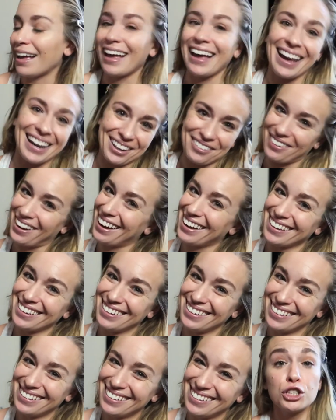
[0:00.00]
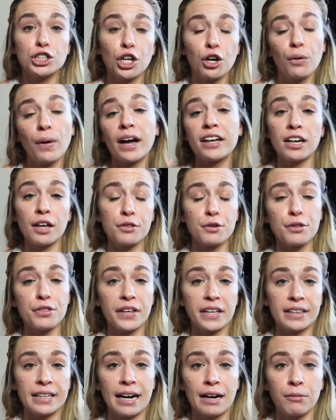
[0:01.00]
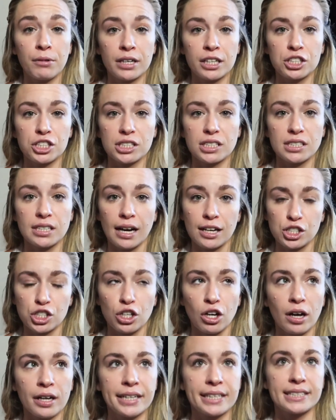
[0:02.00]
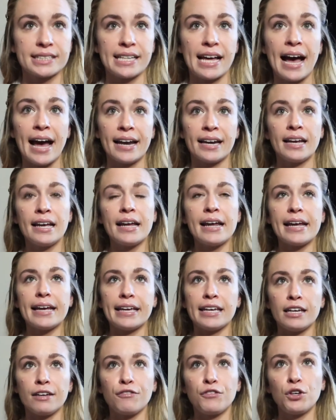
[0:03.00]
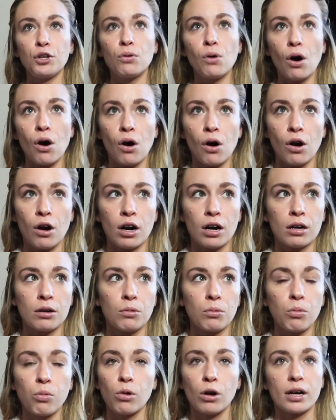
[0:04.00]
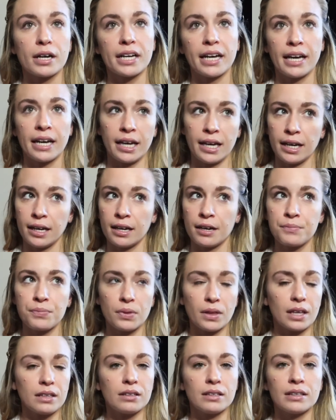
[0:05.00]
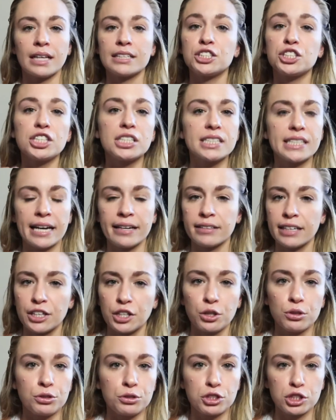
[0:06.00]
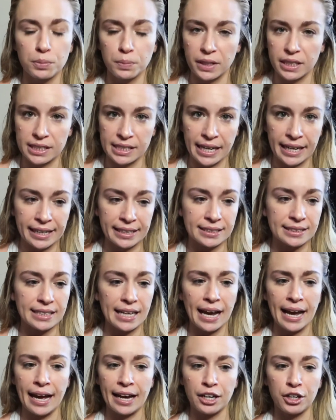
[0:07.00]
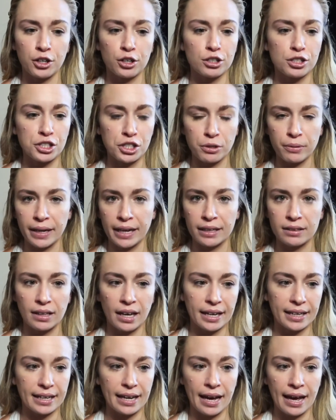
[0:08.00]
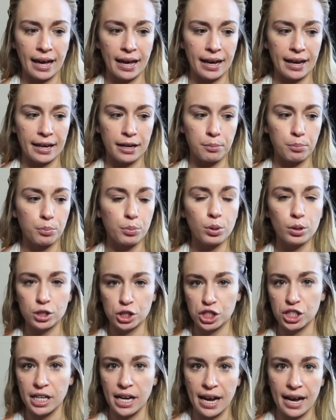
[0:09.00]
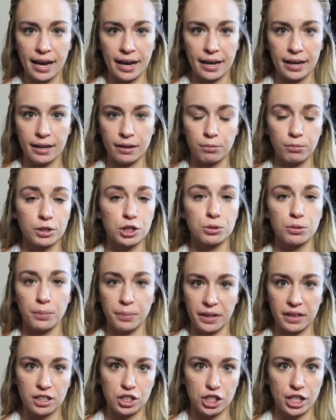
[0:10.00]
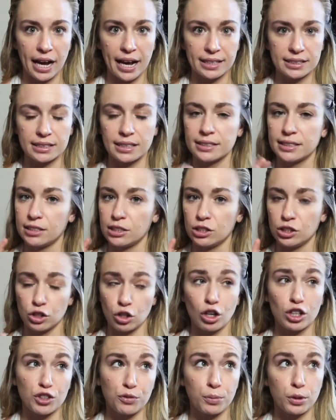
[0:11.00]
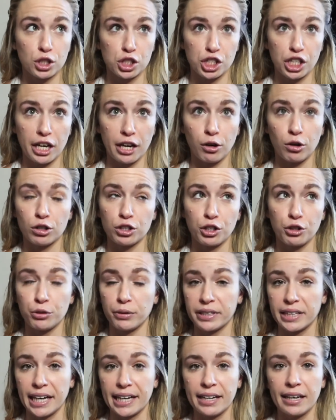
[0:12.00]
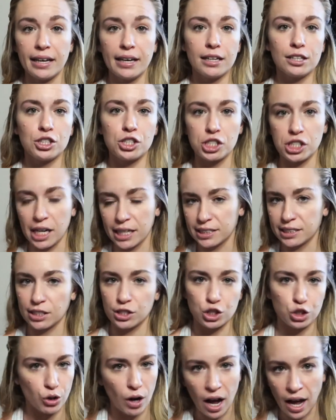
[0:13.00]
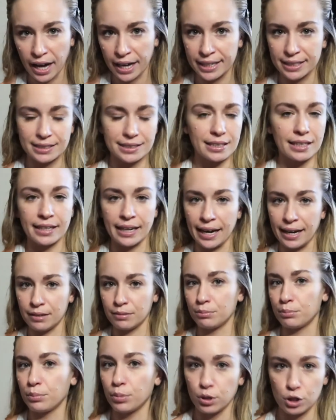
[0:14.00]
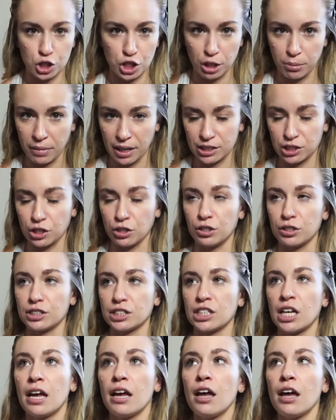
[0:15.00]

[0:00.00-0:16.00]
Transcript: Anyway. So another thing that I wanna just touch on is that if you are working, let's just say like you do split days and you're doing like a push day, which would be the chest because this is an art of pushing, or you're doing like chest and tries, again, pushing muscles.